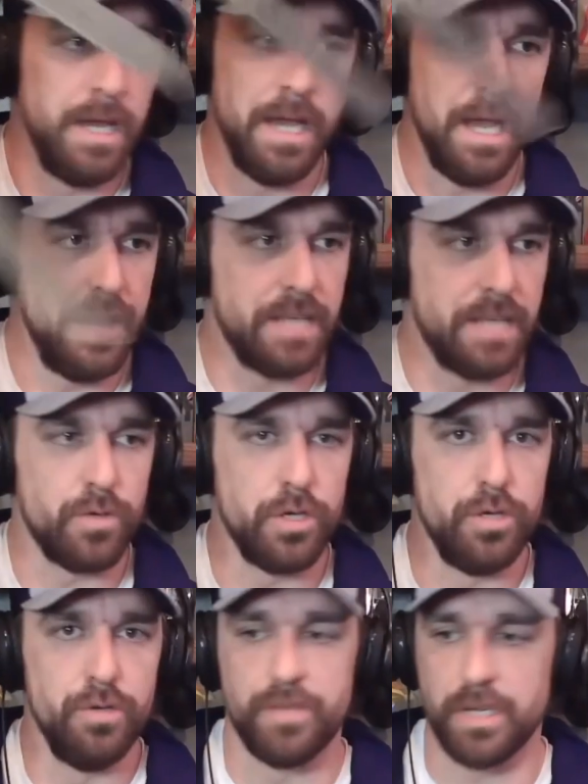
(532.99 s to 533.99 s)
and that's what you
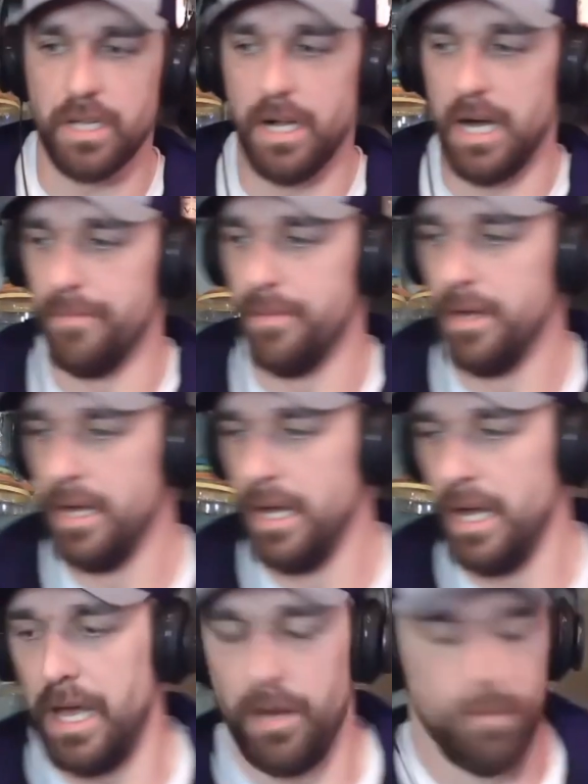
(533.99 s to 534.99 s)
use to climb.
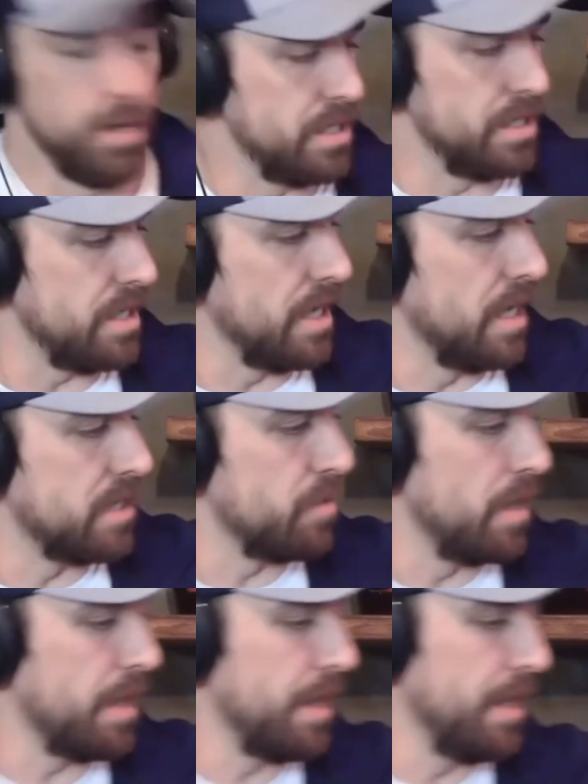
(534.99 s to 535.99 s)
And what you see us
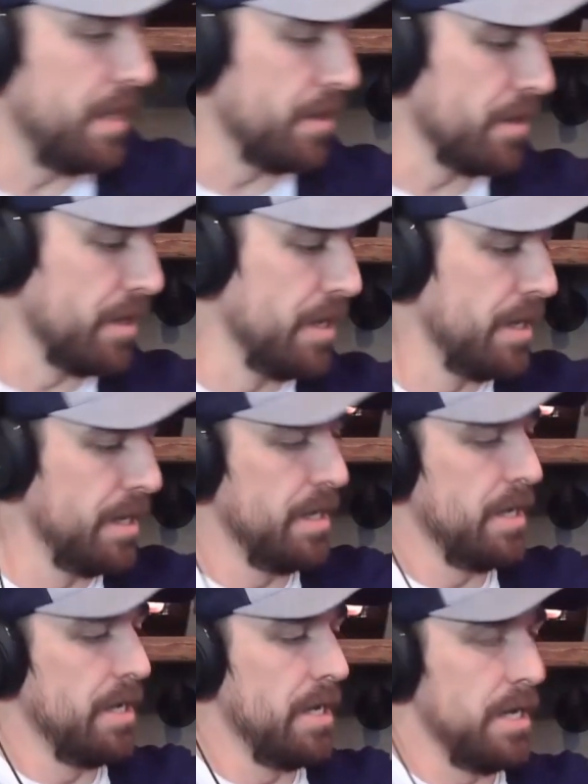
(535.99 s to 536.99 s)
with here
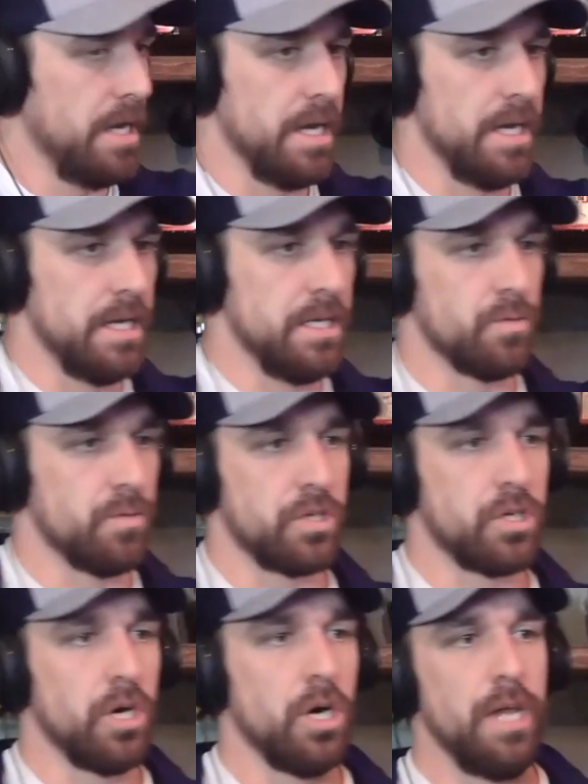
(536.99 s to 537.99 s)
is what's
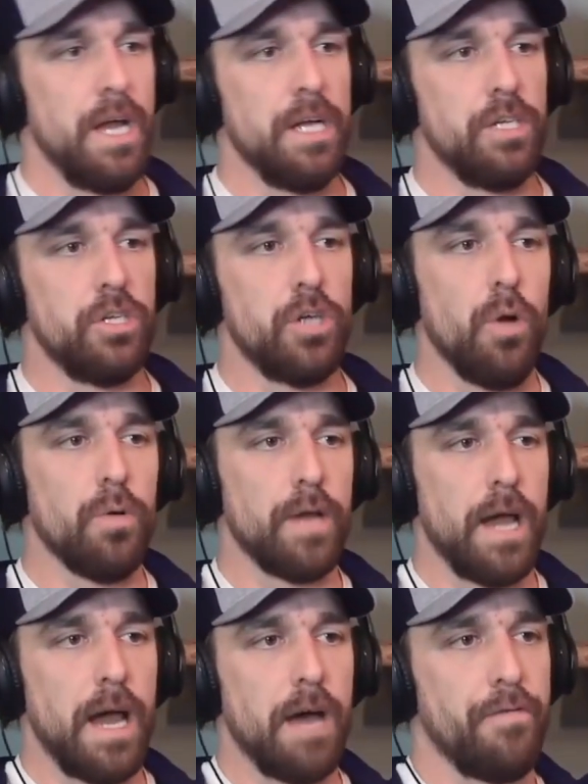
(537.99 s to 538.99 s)
called a toe
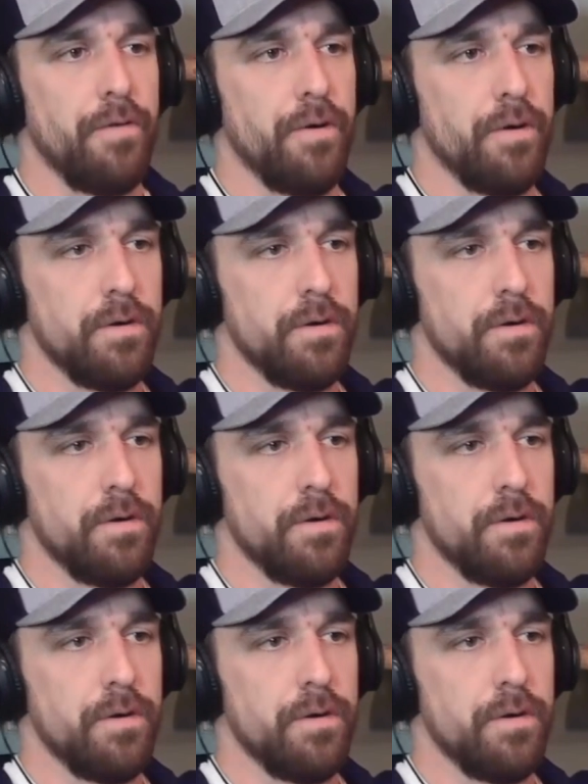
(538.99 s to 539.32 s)
gaff.